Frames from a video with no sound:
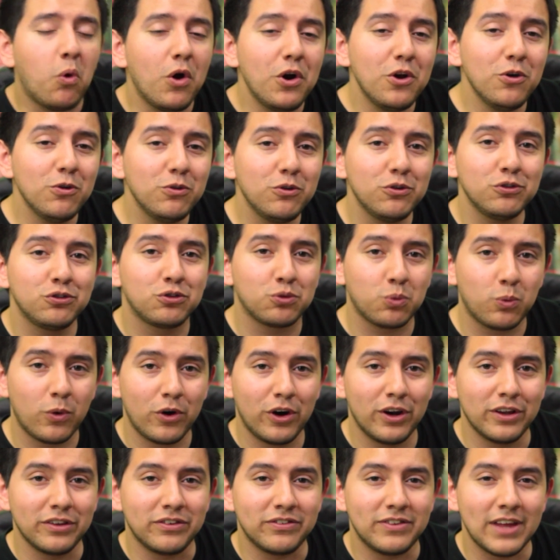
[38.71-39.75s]
one of those
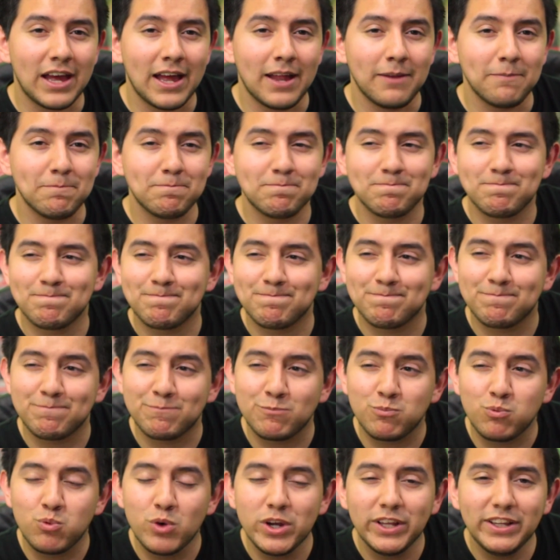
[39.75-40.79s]
words that
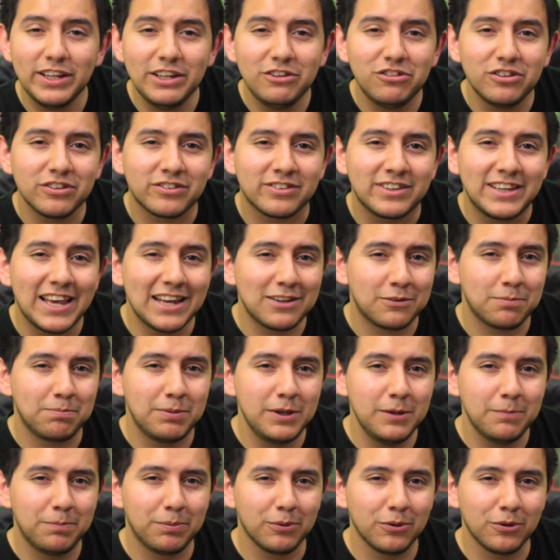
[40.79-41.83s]
really just gets
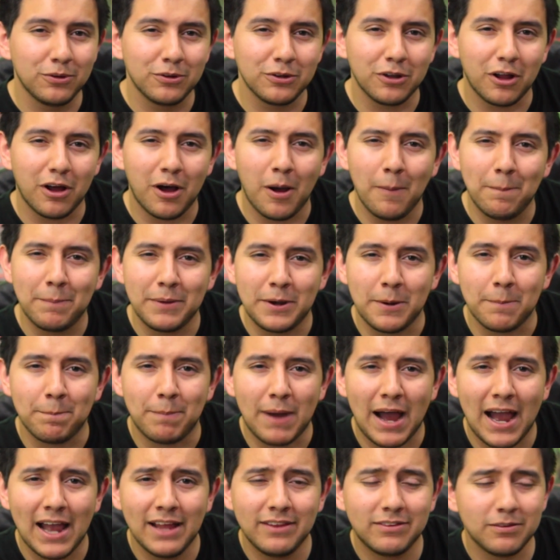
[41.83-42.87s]
people up in a
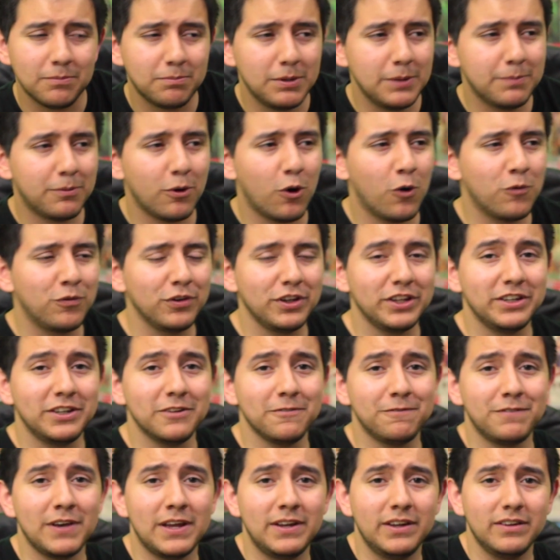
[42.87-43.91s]
bind. Some people overly
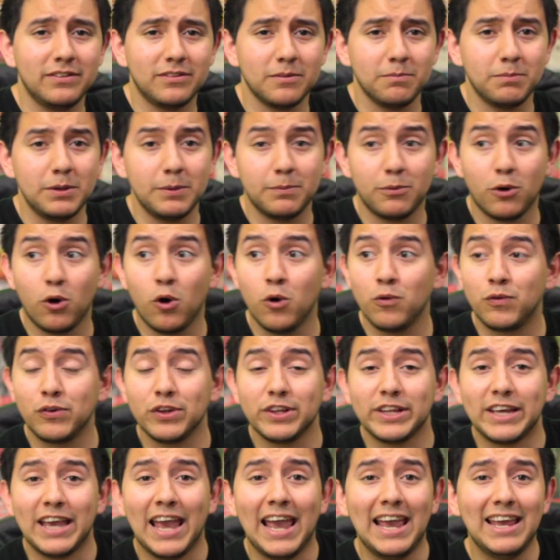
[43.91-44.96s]
defend it, some people
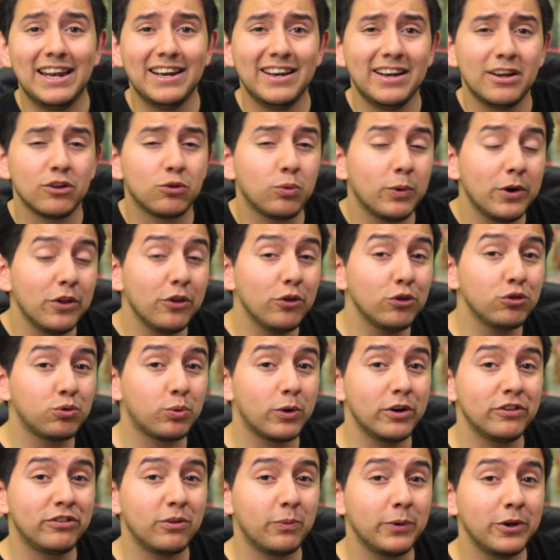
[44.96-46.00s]
overly hate it, and it's one of those
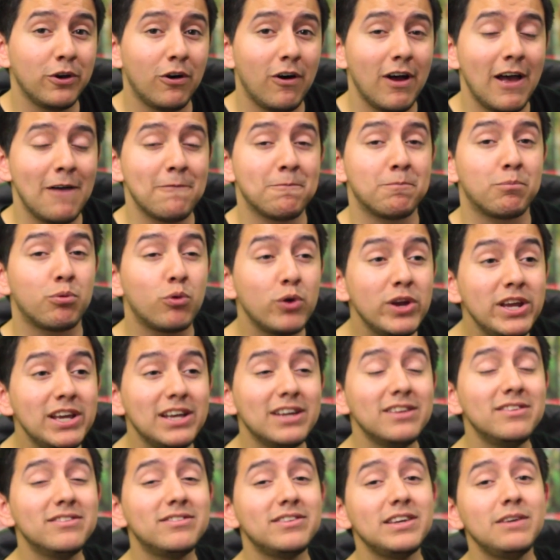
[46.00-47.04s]
words that we all have
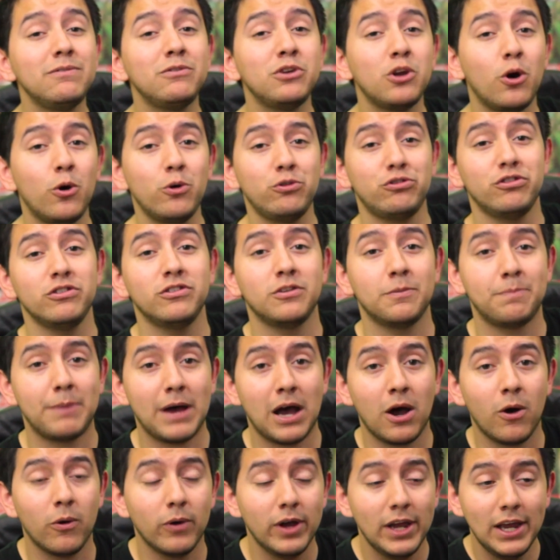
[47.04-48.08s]
preconceived notions
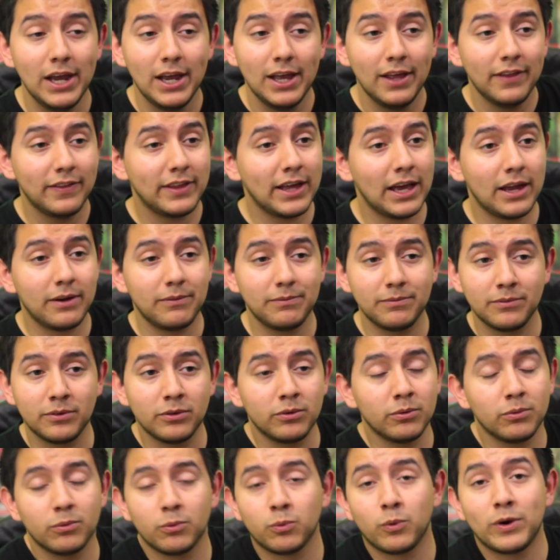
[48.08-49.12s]
about that
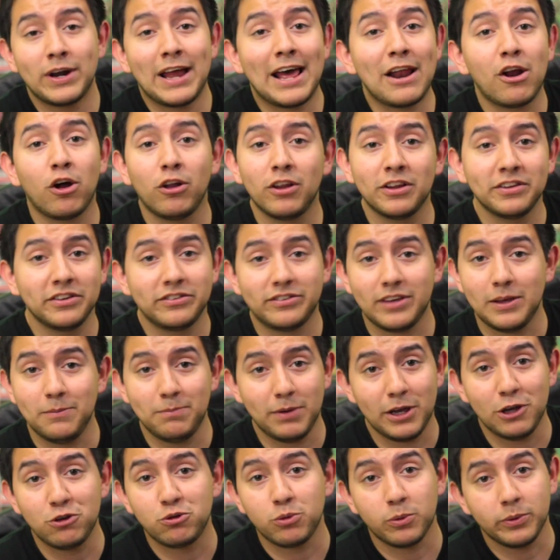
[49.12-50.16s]
we're not all on the
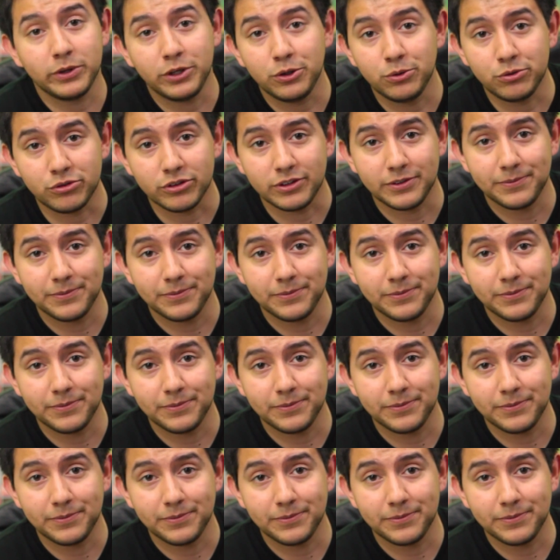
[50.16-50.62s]
same page when we use